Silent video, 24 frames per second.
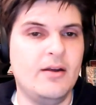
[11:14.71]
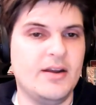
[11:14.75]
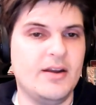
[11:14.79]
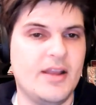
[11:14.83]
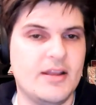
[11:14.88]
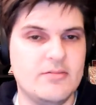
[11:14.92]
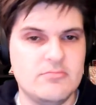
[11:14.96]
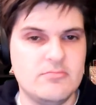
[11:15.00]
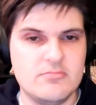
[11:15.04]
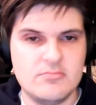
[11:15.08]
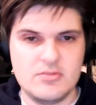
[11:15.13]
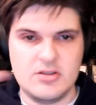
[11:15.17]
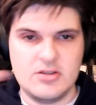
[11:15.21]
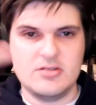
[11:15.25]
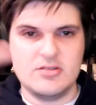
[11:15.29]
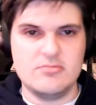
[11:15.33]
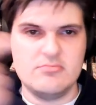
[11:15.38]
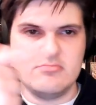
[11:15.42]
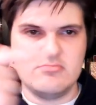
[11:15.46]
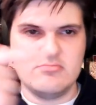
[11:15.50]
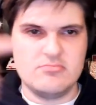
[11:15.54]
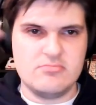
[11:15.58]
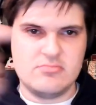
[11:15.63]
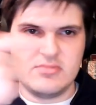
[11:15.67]
Again, you
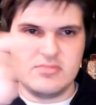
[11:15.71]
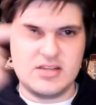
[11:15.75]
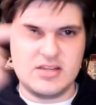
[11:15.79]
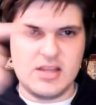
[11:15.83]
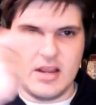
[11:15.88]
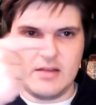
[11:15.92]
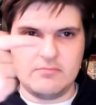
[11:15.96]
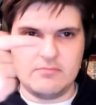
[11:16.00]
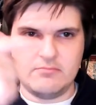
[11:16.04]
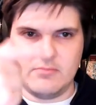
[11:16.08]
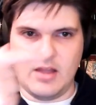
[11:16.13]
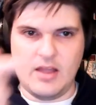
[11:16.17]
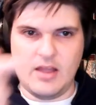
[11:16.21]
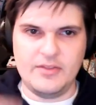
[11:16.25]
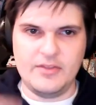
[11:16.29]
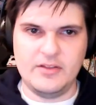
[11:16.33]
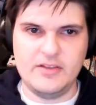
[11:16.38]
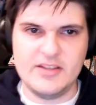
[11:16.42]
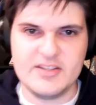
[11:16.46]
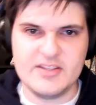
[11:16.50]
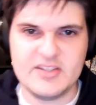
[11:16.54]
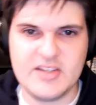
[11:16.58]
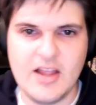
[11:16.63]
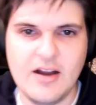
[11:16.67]
can see it on the
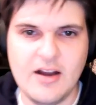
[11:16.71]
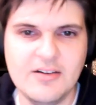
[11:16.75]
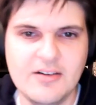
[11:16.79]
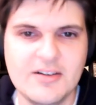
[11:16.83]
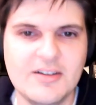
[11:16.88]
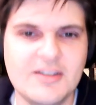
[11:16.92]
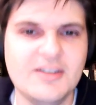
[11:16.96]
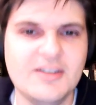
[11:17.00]
list there.